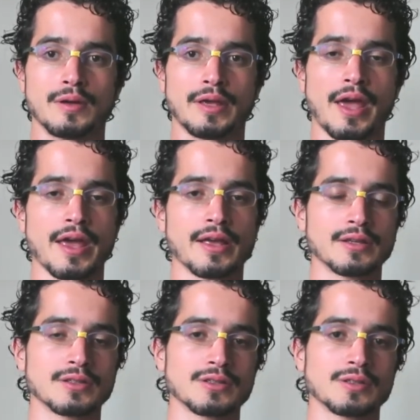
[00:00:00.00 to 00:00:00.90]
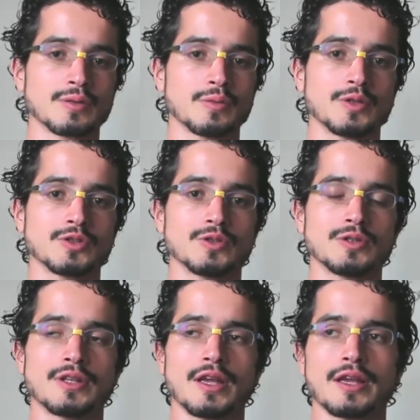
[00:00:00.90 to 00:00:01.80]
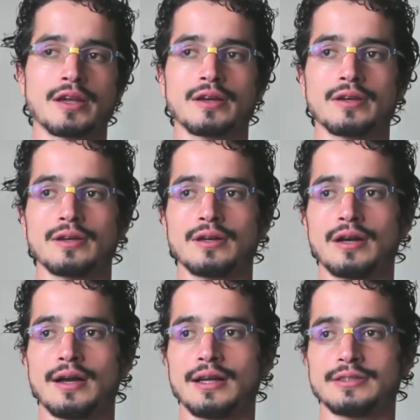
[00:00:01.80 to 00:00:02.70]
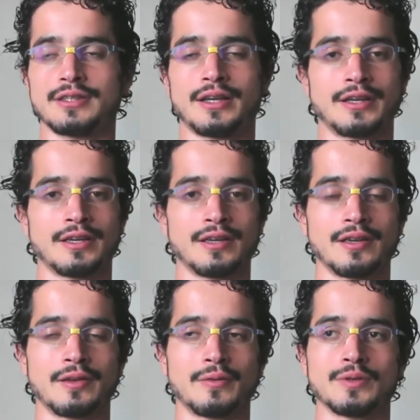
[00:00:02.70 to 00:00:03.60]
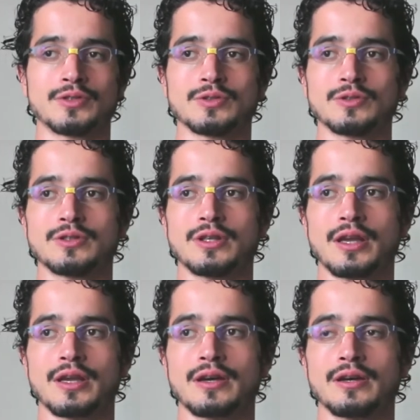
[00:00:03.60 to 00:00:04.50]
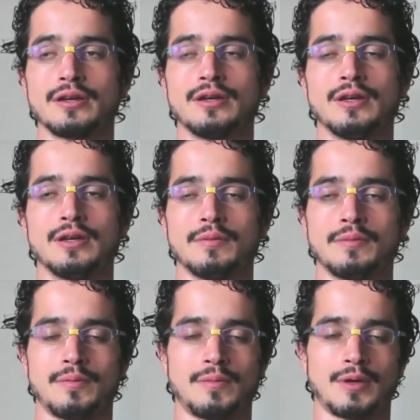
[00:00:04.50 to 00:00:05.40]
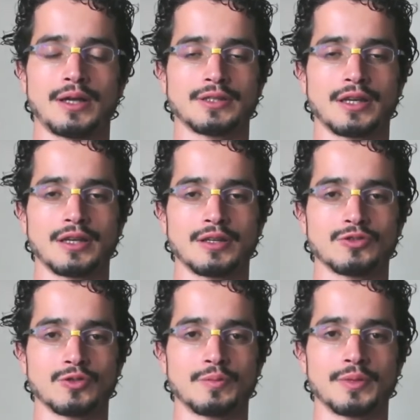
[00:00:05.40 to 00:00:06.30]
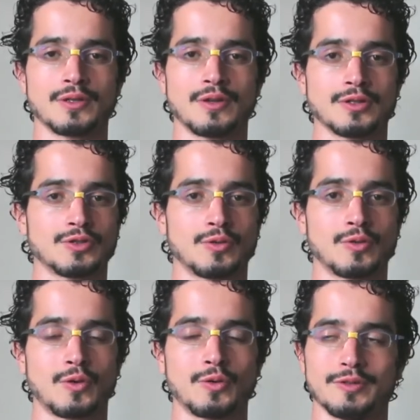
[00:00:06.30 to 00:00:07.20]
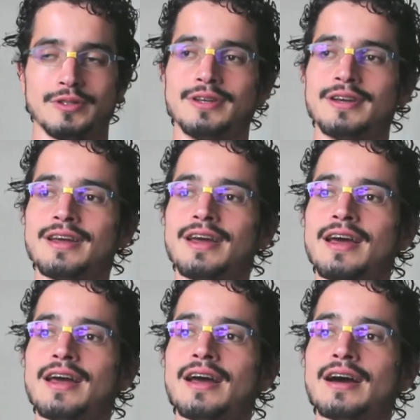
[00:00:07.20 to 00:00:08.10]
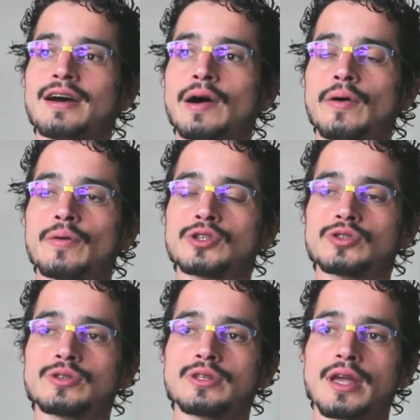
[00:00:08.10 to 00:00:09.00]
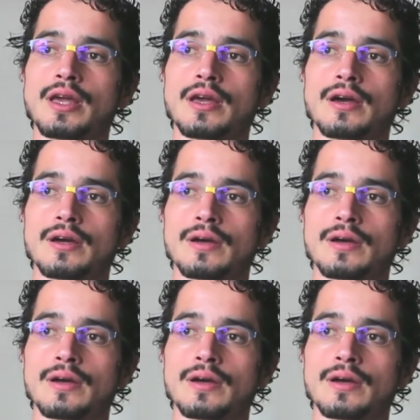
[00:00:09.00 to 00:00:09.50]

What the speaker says: cakes, we should take acai, we should take, acai should be not so cold, we should take